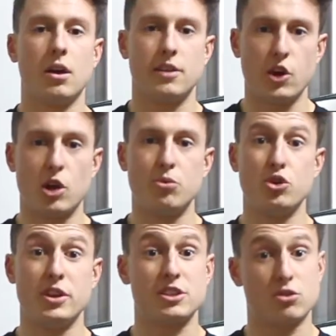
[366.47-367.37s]
now that I'm
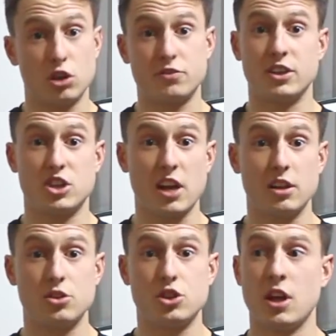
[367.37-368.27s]
doing this CrossFit
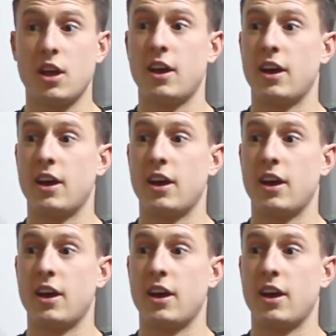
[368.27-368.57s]
challenge,